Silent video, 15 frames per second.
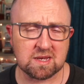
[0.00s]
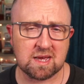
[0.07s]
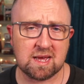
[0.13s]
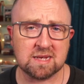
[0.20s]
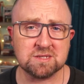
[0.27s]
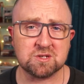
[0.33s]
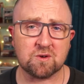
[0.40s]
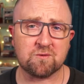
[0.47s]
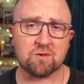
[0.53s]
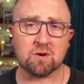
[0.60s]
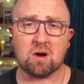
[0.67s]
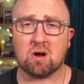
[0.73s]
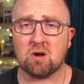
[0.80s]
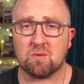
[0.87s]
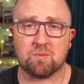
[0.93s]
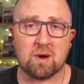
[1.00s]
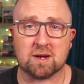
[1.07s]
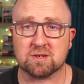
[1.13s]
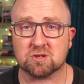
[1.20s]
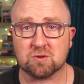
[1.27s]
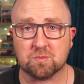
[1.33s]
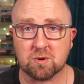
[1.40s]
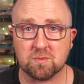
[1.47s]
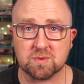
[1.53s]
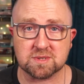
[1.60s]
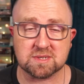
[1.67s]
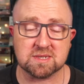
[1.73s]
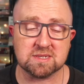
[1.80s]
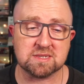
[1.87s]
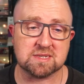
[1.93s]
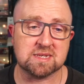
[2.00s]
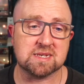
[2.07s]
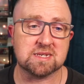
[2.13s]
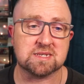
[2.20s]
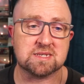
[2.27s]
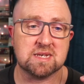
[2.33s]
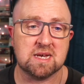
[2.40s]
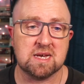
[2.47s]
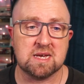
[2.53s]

And so for all practical purposes, this